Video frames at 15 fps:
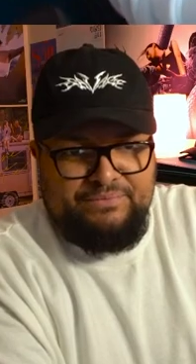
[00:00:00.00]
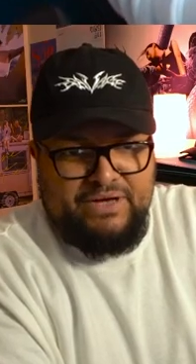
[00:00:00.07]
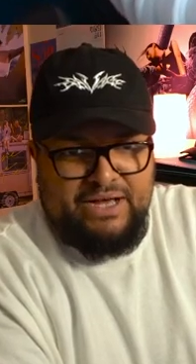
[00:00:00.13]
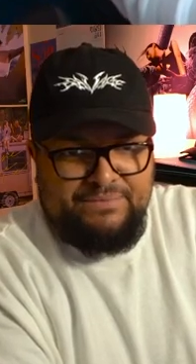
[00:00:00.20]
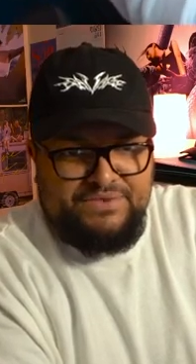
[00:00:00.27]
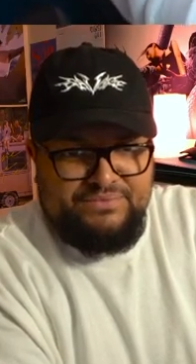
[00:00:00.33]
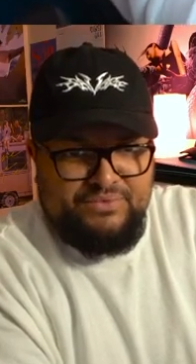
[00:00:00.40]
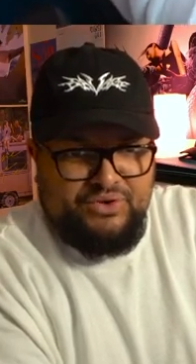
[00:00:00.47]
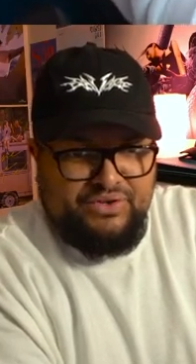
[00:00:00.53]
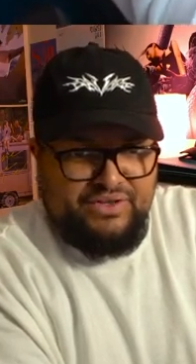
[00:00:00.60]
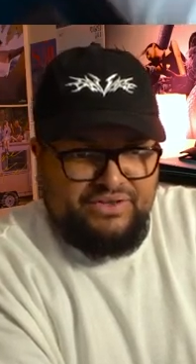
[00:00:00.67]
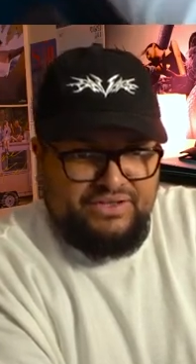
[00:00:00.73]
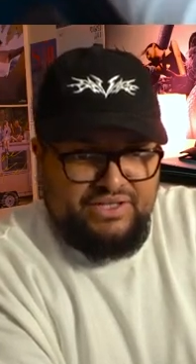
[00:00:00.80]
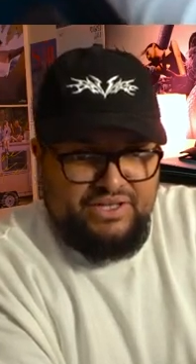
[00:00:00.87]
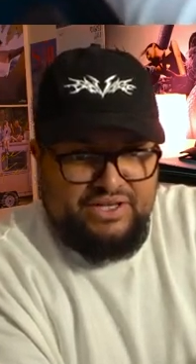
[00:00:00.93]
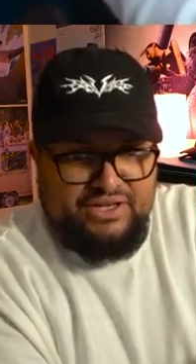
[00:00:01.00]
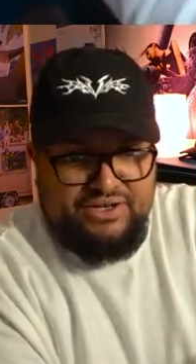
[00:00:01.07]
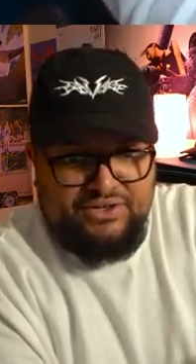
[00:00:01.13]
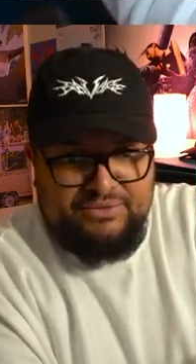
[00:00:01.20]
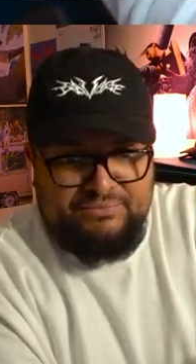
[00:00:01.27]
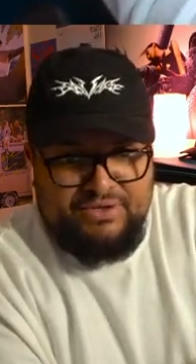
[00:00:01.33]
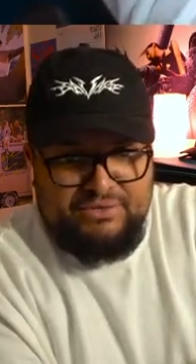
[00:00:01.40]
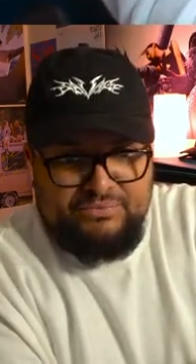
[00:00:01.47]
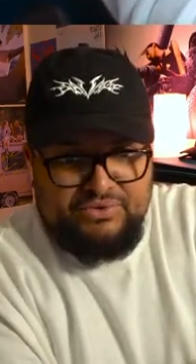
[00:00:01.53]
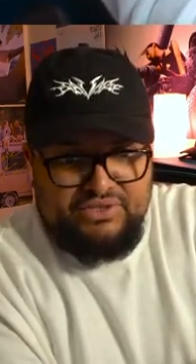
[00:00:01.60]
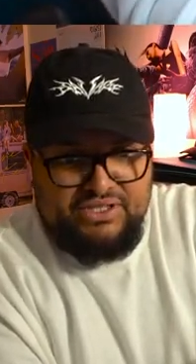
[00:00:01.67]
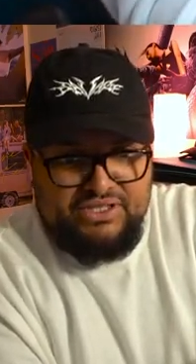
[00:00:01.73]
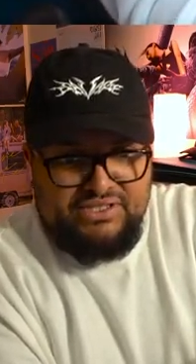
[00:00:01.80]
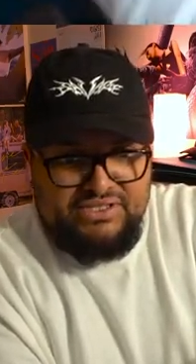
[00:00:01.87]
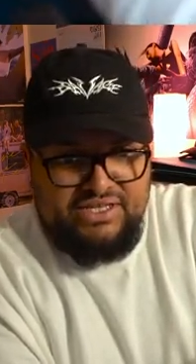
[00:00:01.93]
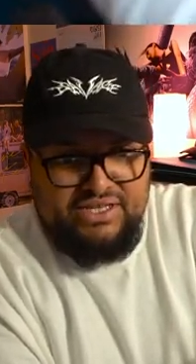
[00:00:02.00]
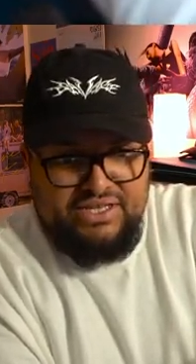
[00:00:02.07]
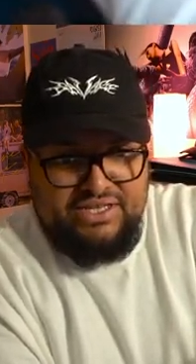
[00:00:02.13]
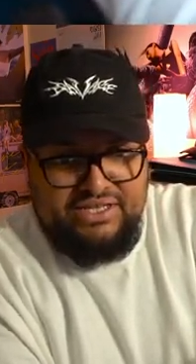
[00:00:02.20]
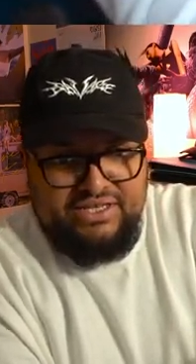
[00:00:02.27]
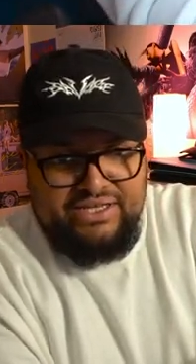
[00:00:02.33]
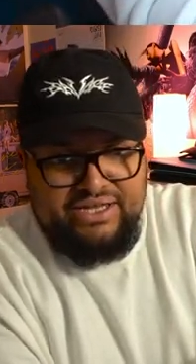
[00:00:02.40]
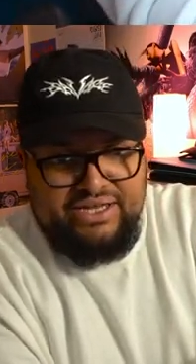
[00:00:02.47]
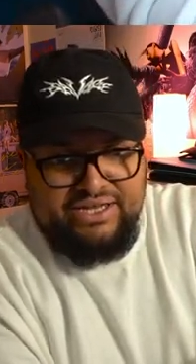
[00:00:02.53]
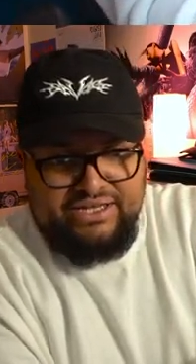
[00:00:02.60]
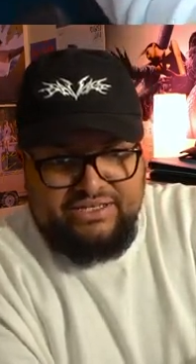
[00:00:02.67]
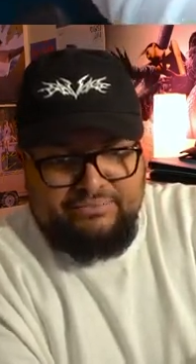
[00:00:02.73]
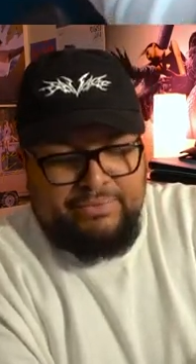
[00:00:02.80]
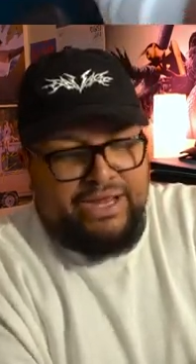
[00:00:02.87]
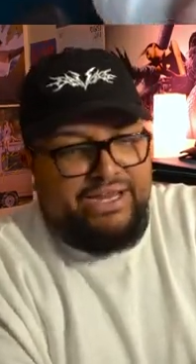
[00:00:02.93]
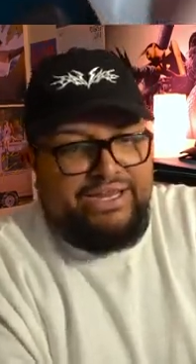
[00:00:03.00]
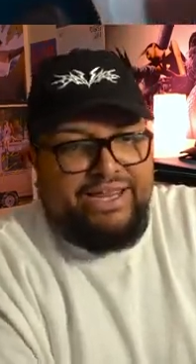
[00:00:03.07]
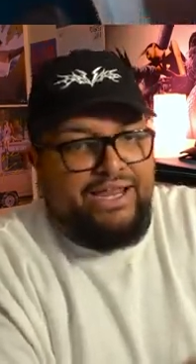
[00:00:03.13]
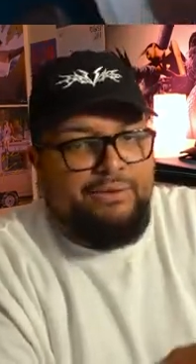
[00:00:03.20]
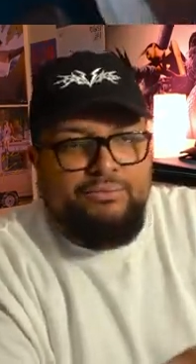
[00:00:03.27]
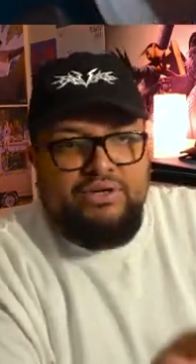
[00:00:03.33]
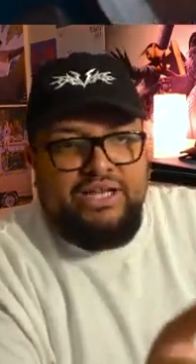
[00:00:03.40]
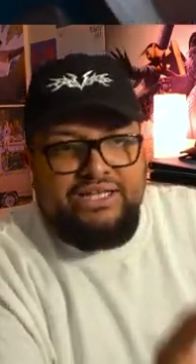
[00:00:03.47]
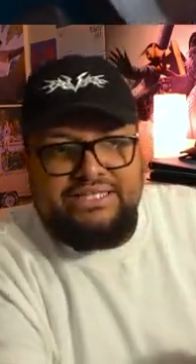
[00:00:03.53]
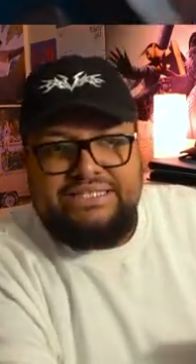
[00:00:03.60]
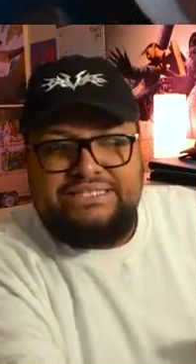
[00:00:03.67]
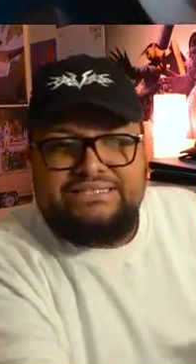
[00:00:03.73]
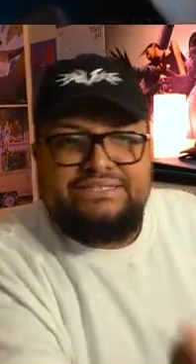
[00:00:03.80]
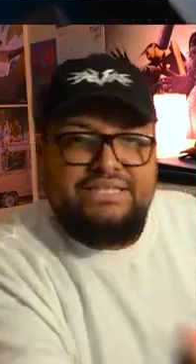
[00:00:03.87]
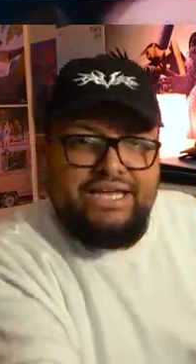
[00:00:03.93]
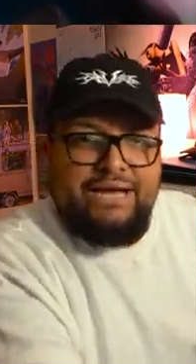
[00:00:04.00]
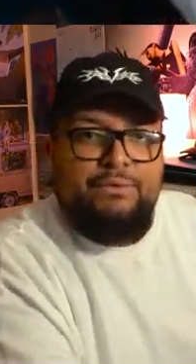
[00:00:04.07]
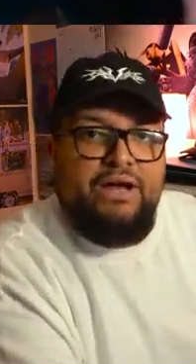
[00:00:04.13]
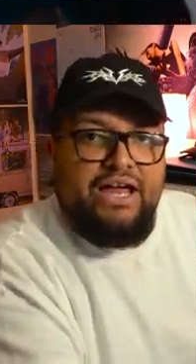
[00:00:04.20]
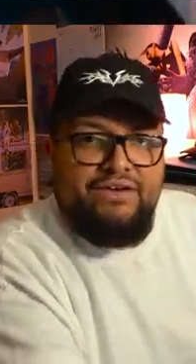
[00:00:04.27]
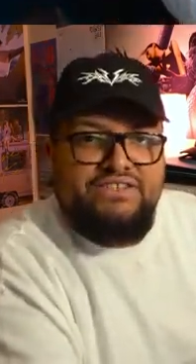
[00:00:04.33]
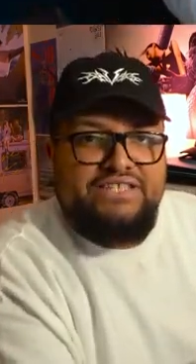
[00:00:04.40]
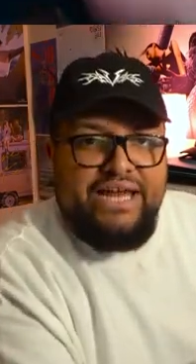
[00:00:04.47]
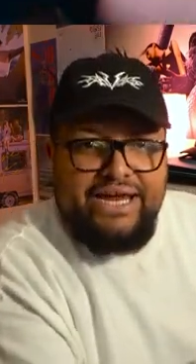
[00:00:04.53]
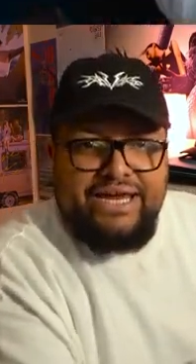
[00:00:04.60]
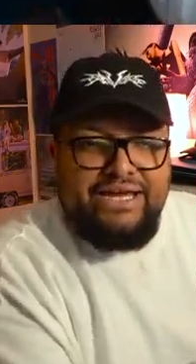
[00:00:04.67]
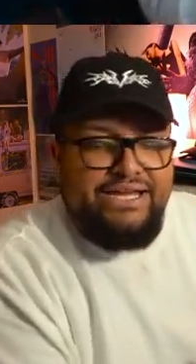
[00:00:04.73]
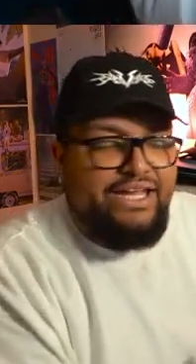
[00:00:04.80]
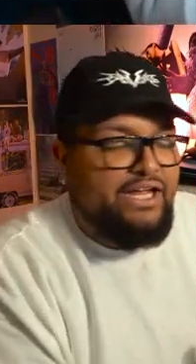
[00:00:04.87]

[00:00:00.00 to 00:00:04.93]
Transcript: pops more than the purple does. And my camera, like this, the camera I have is a hand